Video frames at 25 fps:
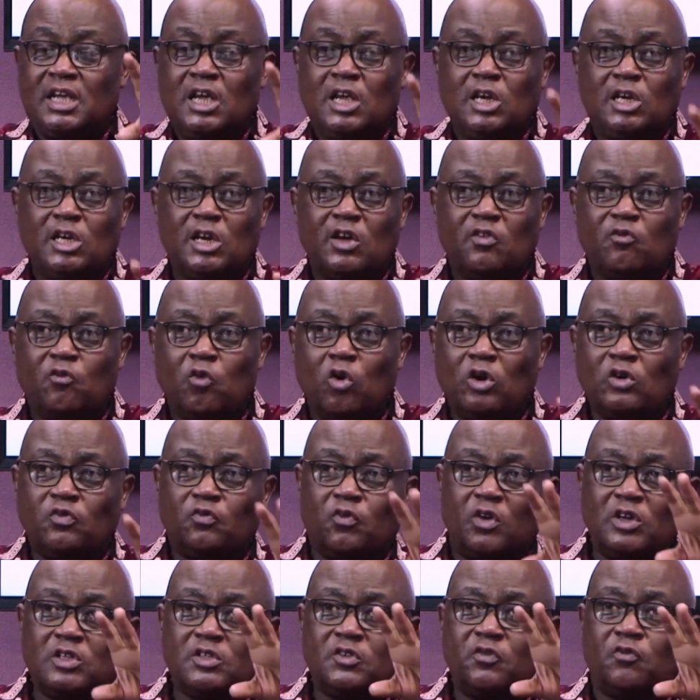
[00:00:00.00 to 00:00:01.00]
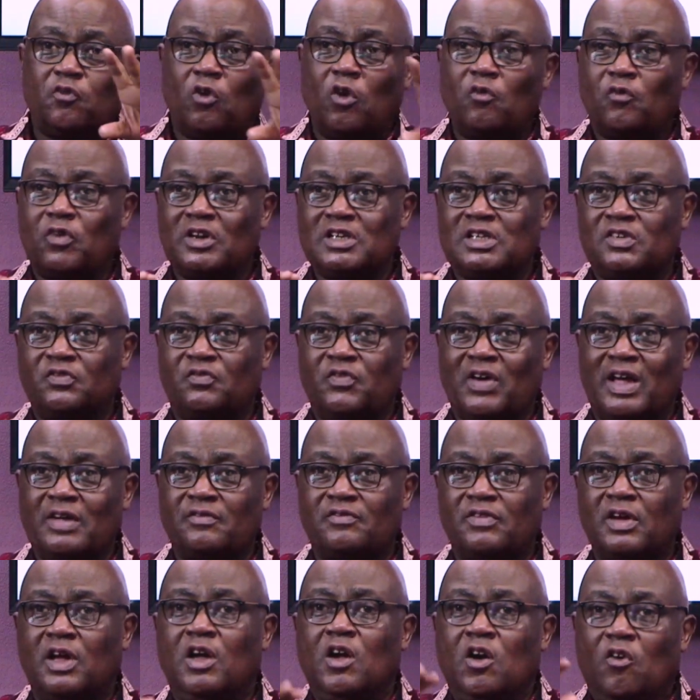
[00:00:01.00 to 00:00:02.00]
they vote 44, 45,
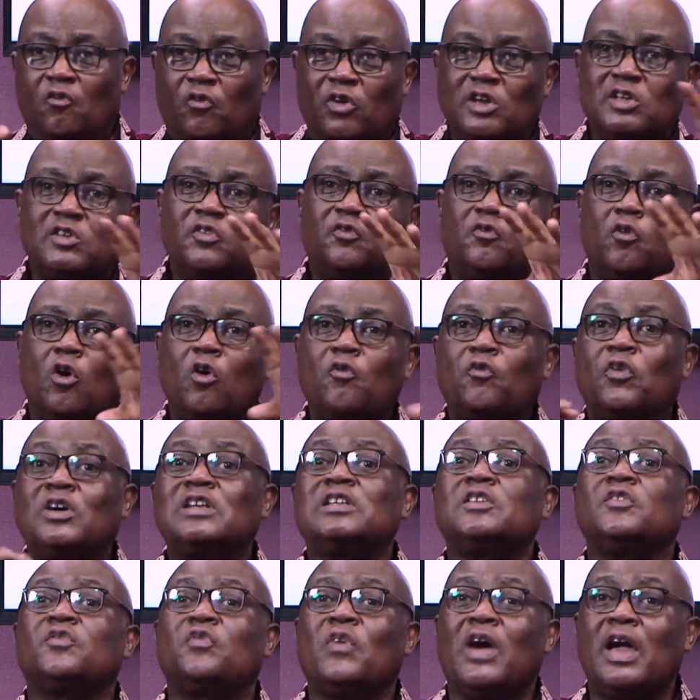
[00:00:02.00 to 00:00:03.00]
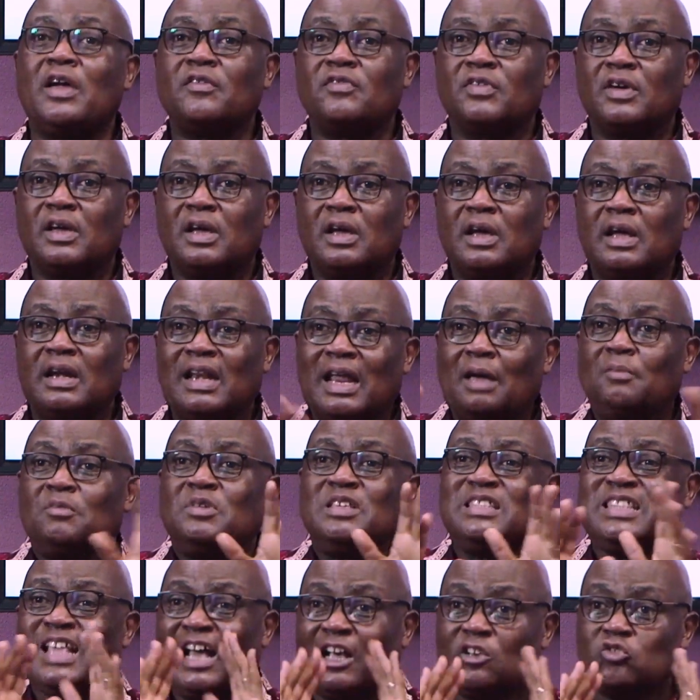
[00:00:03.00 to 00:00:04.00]
44, 45. That means
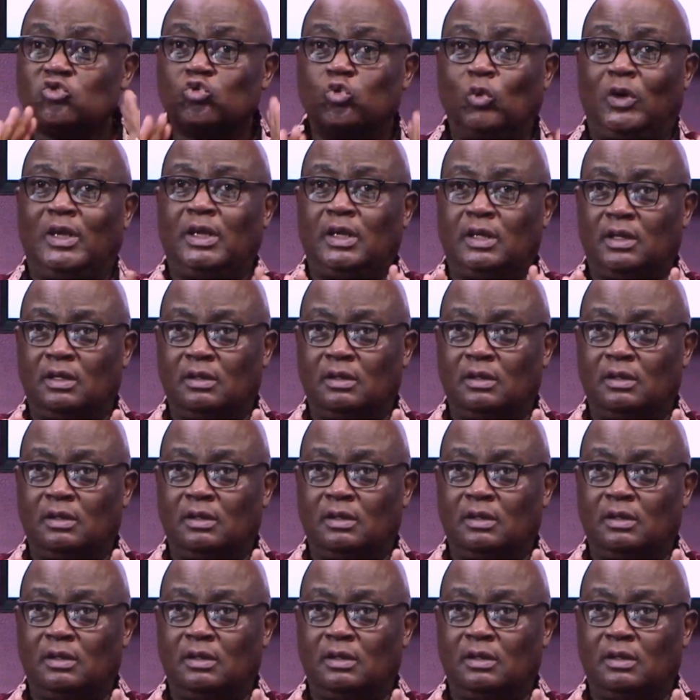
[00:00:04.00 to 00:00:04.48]
they are shrink.